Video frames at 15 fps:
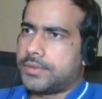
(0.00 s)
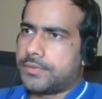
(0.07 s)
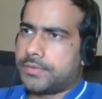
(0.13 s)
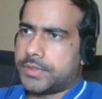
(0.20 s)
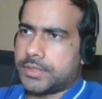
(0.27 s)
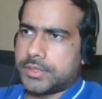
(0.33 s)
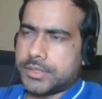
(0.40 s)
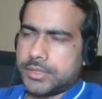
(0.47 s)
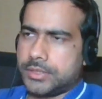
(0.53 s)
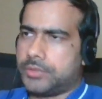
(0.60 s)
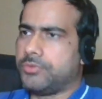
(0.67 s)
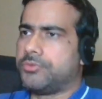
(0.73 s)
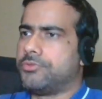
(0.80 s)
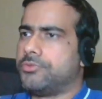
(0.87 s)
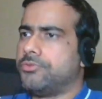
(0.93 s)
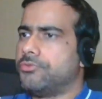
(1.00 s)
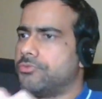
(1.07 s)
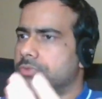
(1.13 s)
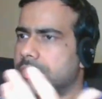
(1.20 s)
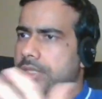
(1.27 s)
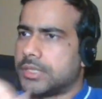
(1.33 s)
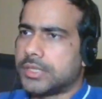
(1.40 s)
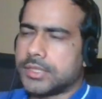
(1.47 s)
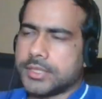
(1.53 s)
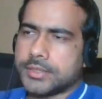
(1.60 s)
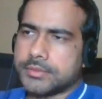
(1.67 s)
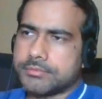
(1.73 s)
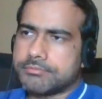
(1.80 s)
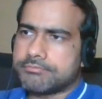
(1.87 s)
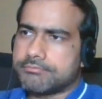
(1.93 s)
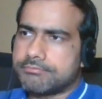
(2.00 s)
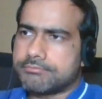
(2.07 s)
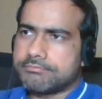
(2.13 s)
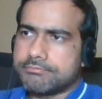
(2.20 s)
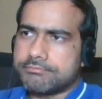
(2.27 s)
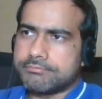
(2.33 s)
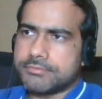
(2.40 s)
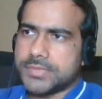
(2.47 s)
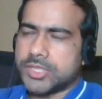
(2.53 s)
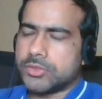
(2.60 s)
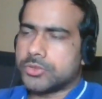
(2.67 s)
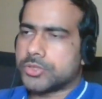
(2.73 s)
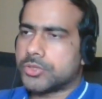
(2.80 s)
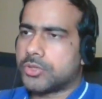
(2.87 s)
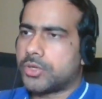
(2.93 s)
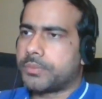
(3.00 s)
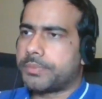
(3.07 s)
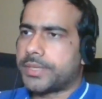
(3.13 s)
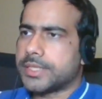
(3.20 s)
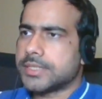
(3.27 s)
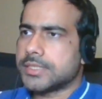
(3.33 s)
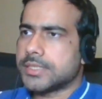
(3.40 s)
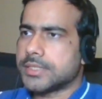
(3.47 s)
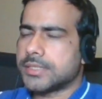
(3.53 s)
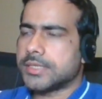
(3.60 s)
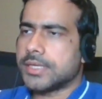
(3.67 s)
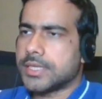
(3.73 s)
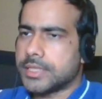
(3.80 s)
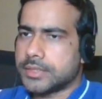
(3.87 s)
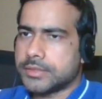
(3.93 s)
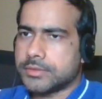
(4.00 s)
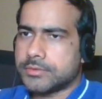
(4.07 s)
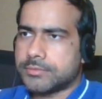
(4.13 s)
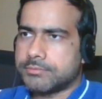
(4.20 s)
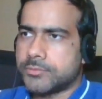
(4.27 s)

whether two you know, stock prices are